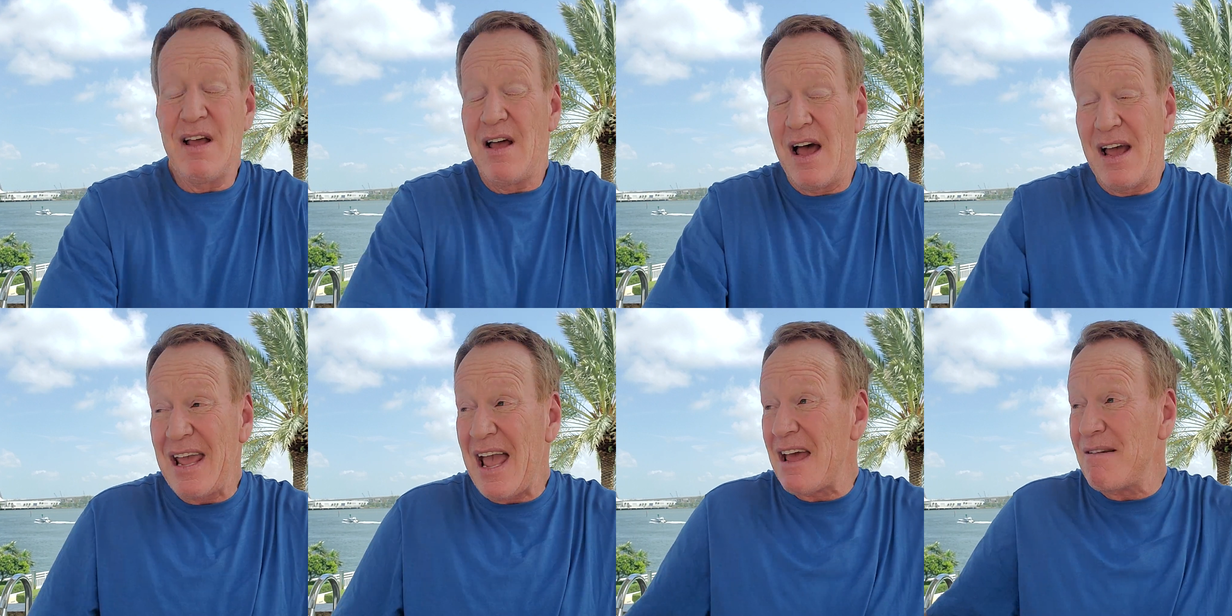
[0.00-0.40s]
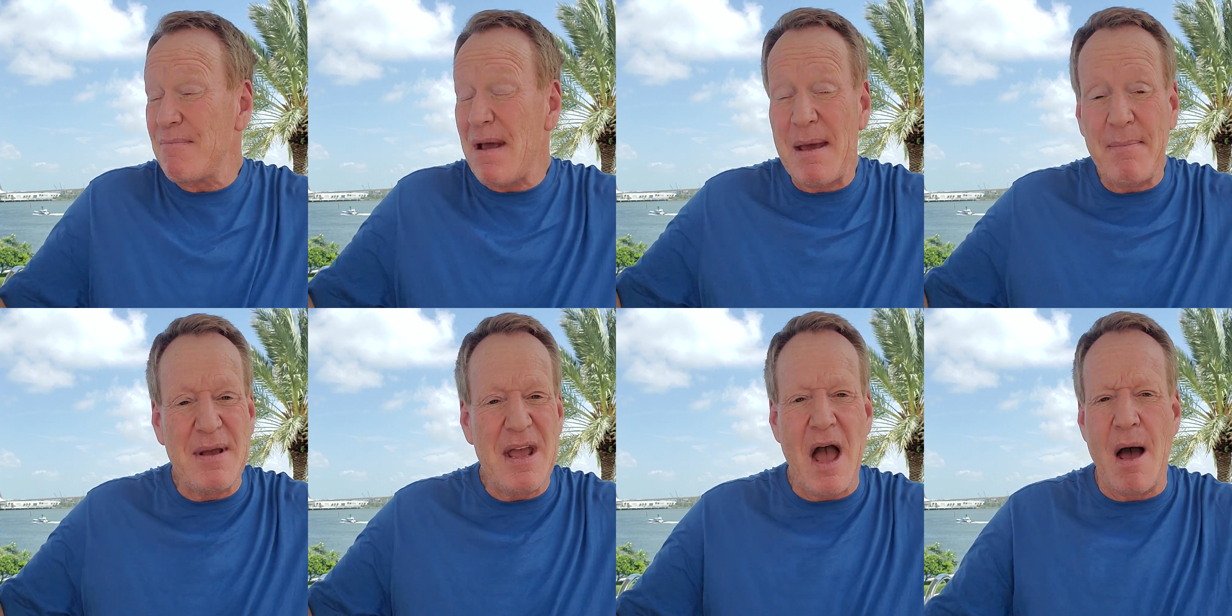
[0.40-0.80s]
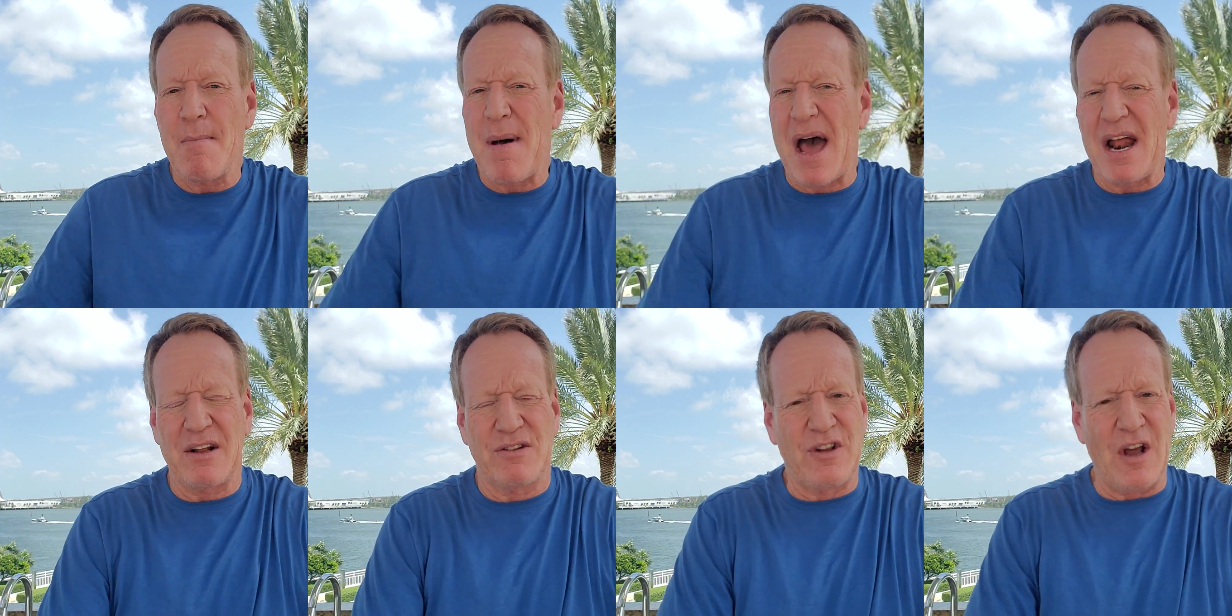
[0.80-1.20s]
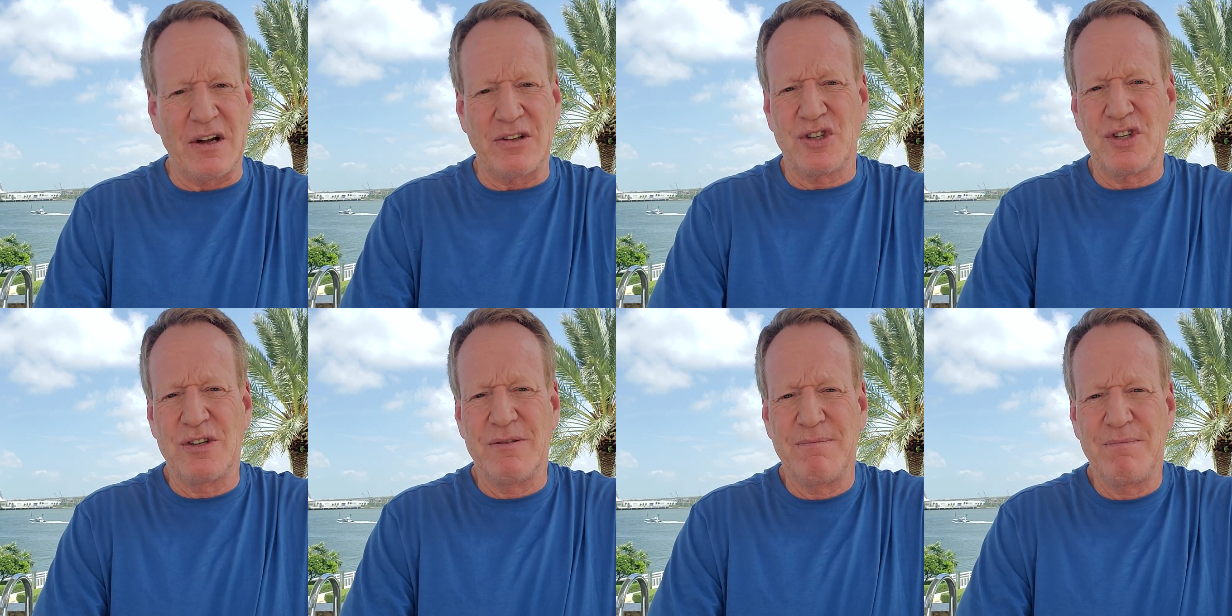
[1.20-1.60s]
Again, maybe I'm out of
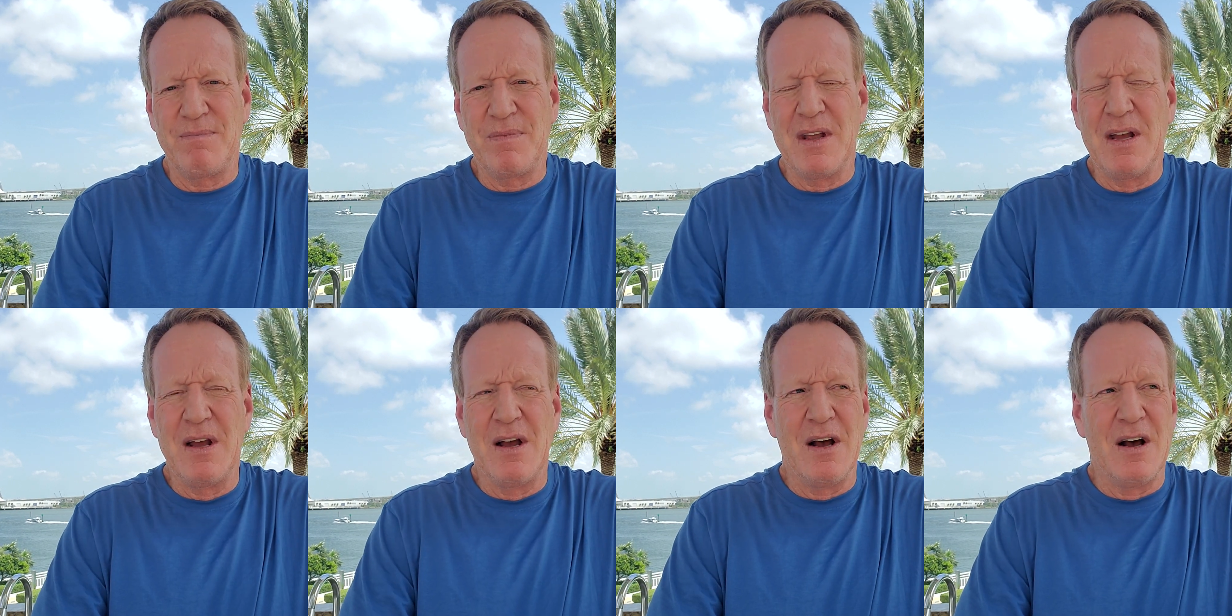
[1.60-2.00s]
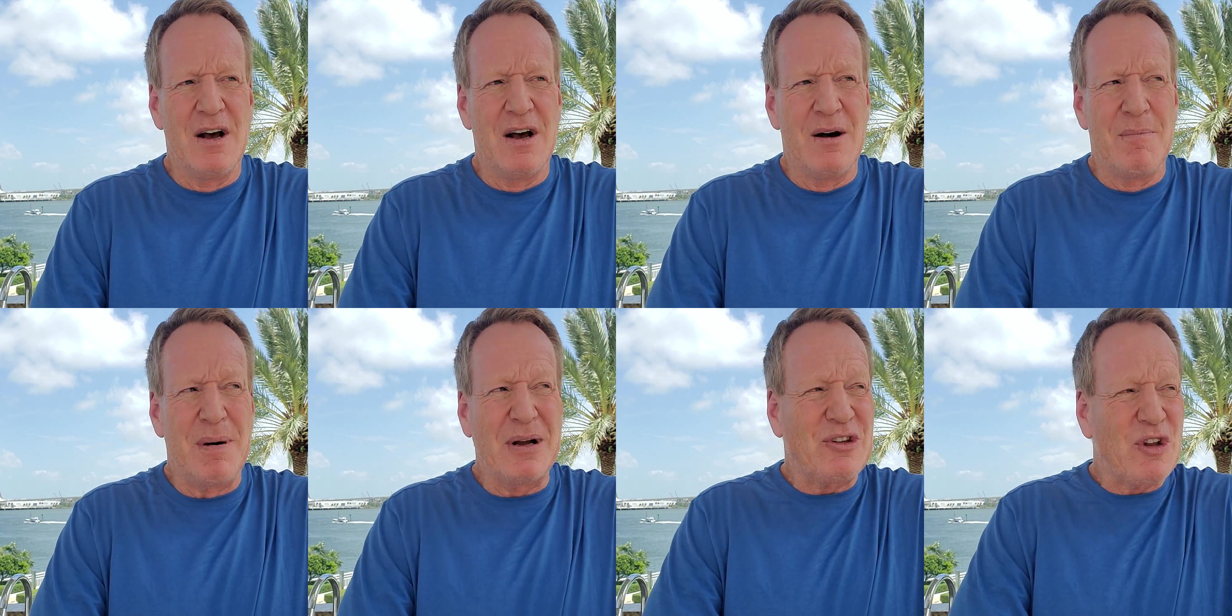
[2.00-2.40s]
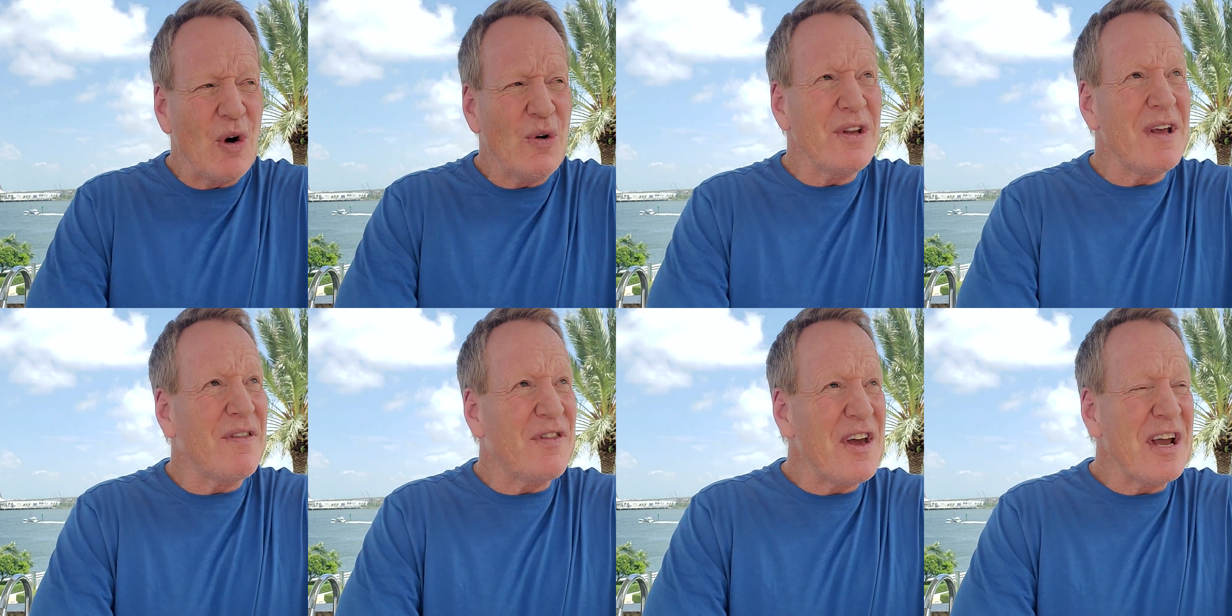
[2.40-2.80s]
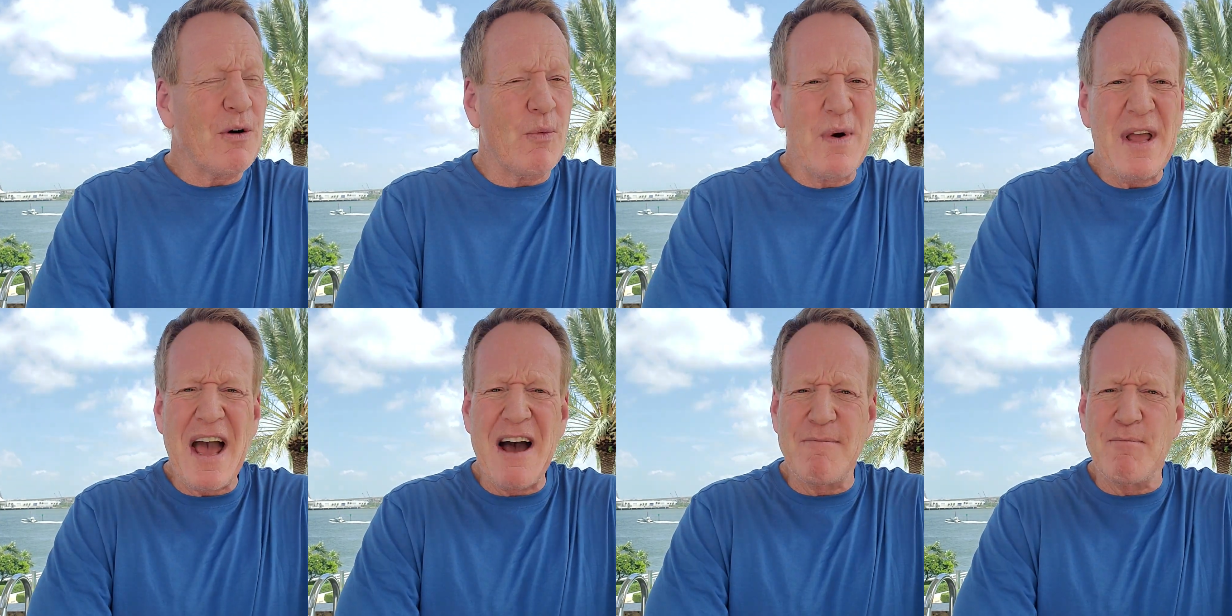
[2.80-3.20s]
touch. But don't you think
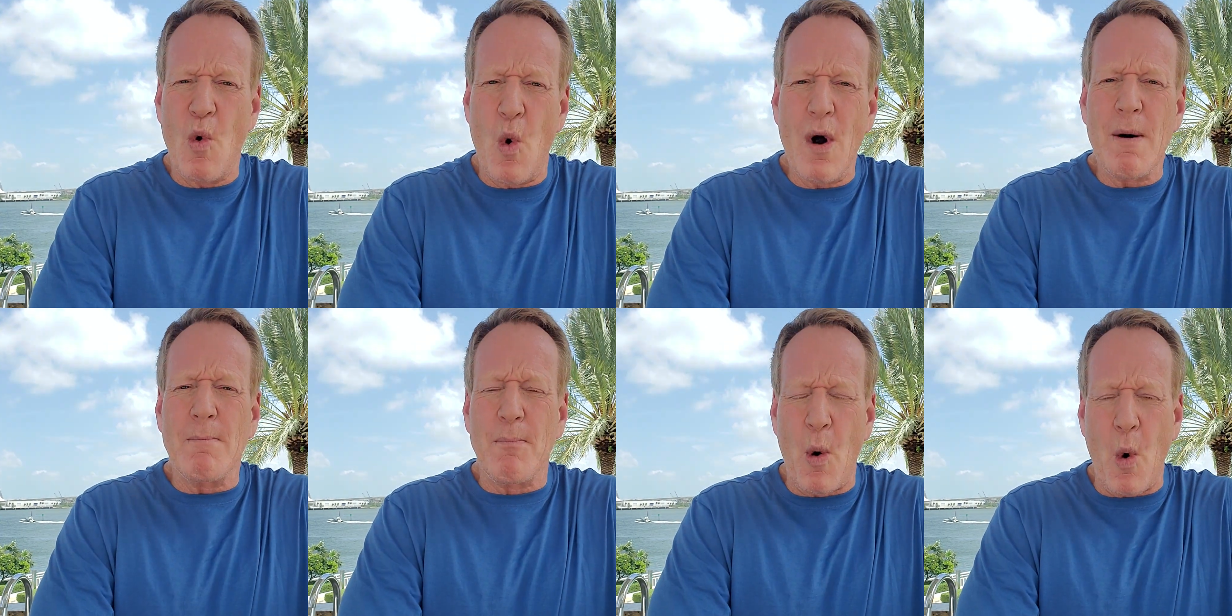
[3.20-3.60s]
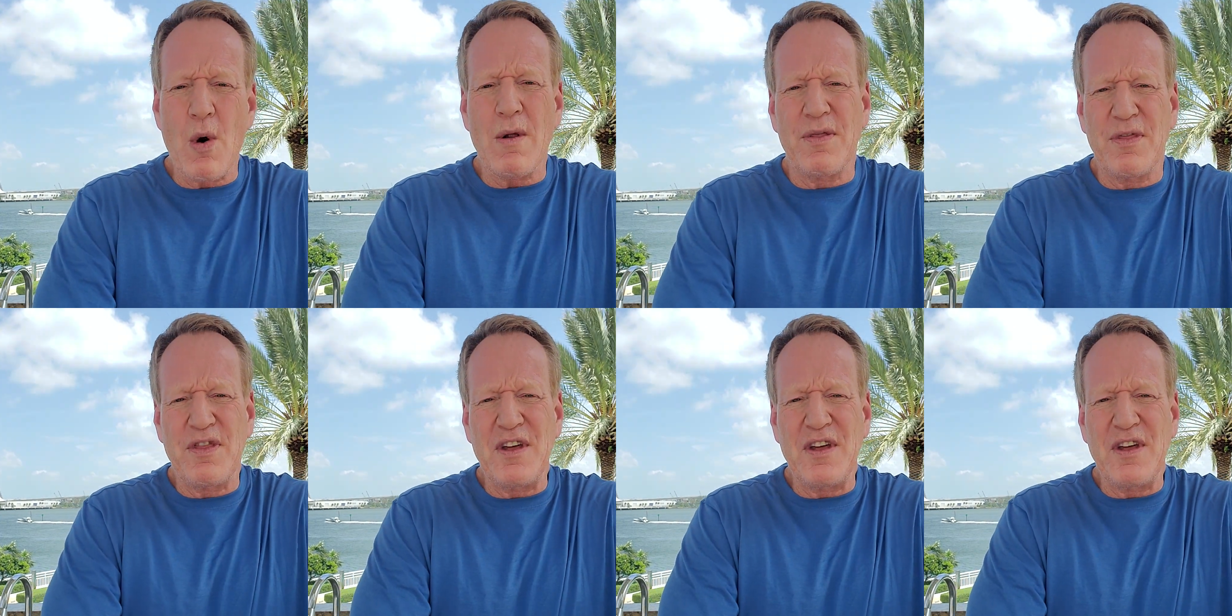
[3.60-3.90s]
we have more important